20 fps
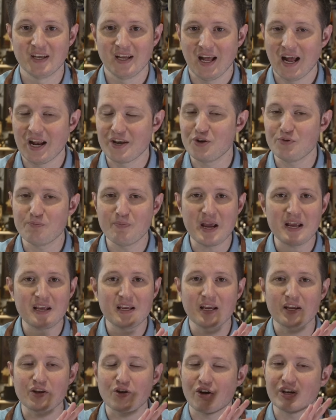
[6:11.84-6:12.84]
and you make
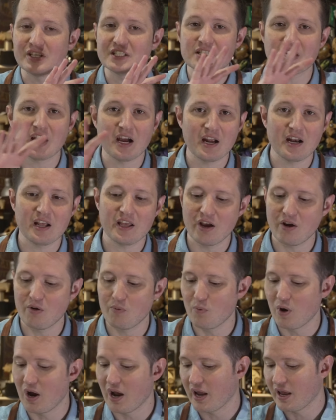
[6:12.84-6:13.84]
it your entirely
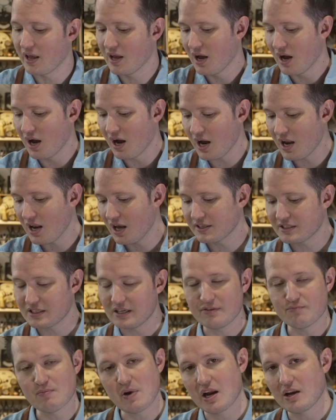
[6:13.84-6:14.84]
own way. I like to
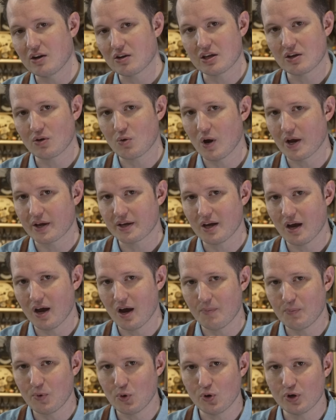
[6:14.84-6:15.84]
leave mine looking quite
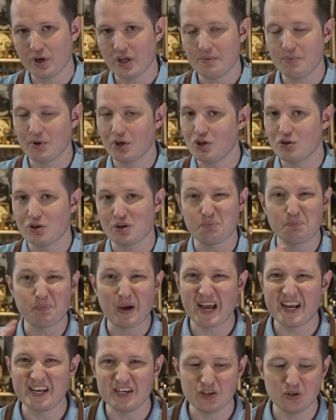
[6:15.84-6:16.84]
cardboardy, but you could
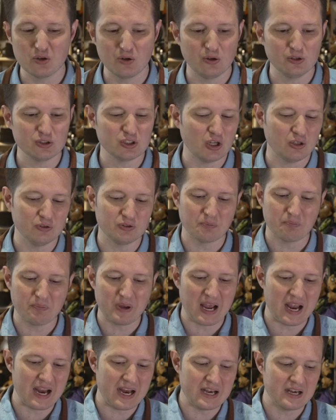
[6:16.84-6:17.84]
paint yours, loads of
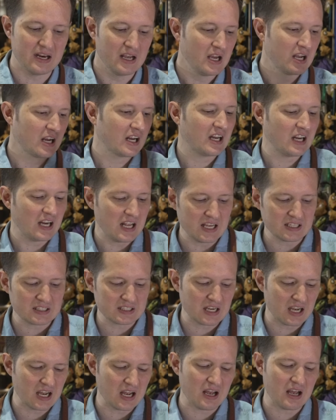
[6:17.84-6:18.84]
paint,
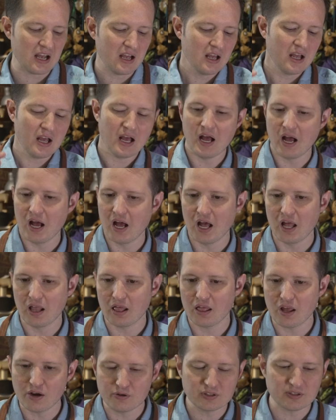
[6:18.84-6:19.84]
glitter,
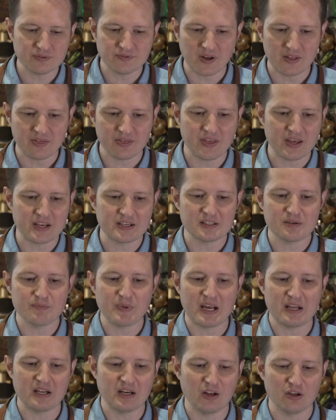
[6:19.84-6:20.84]
loads of fun things to
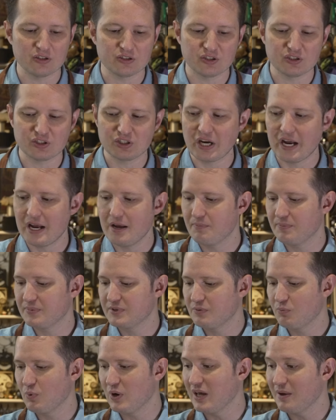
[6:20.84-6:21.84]
make it lots of
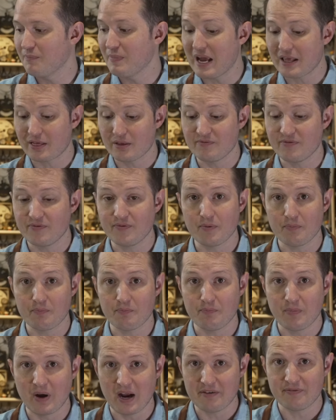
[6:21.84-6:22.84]
shapes. When I make them for
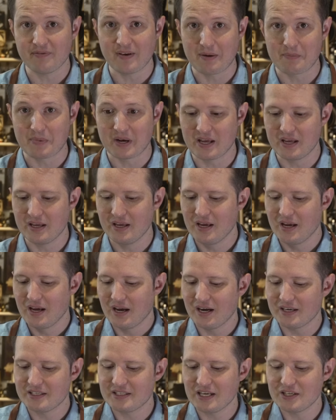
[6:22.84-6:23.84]
my family,
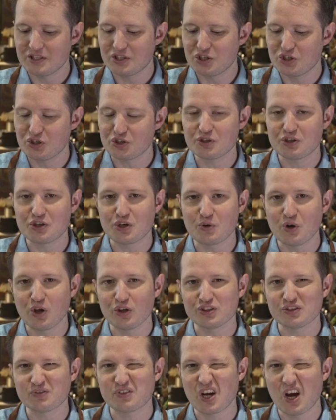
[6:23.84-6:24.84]
I tend to just do
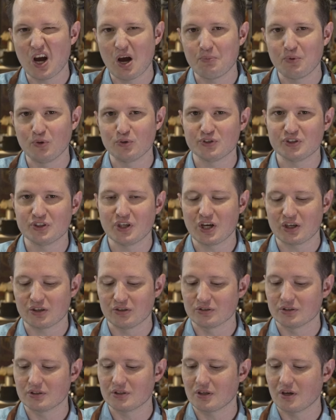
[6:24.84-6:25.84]
lots of cardboard
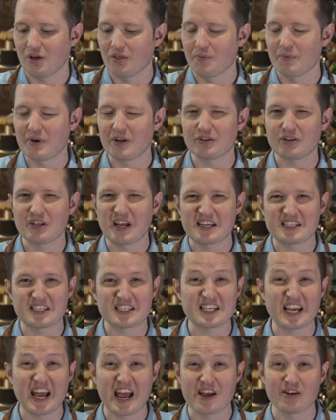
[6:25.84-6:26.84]
circles stuck on them. They look like
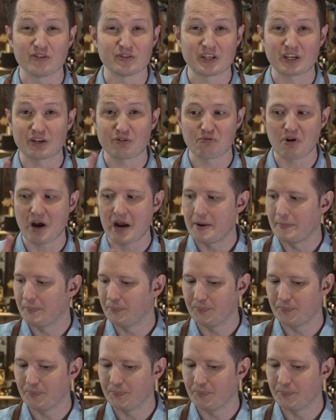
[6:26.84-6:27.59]
scales, they're great.